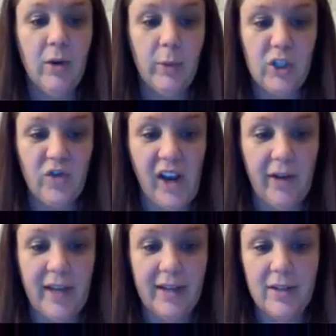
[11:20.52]
which
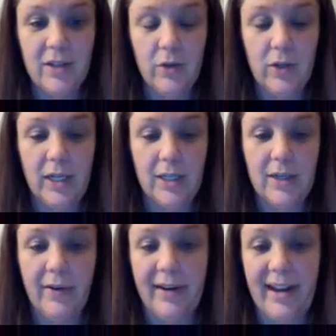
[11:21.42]
found that
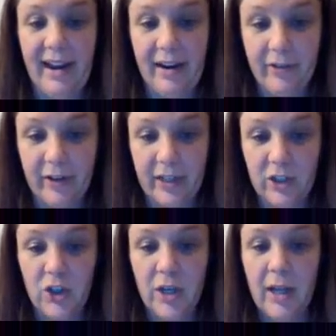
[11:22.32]
students, on
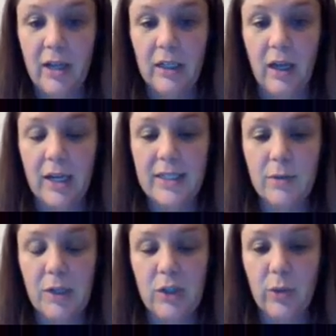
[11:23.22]
average,
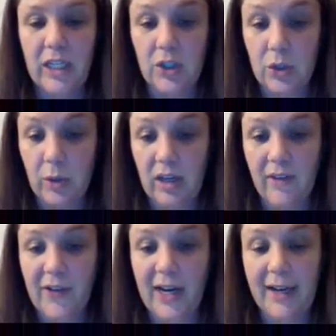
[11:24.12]
lost between
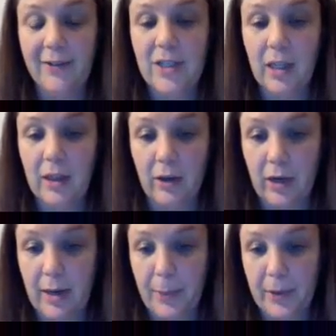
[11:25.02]
25 to
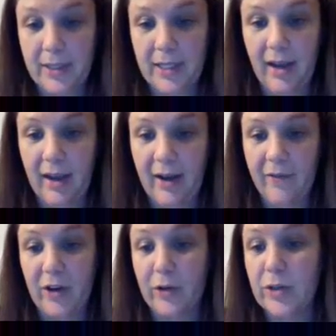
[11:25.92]
30%
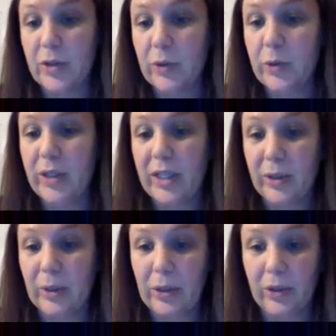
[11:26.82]
of their school
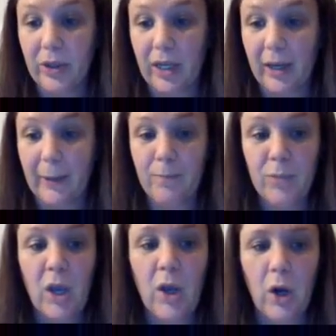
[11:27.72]
year learning
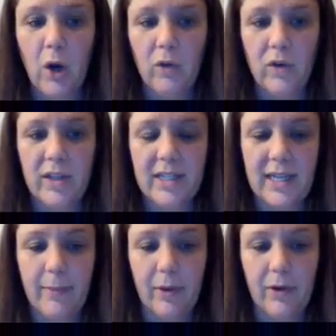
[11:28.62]
over the
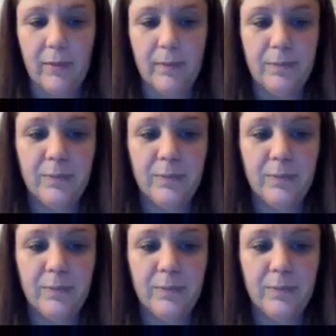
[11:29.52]
summer.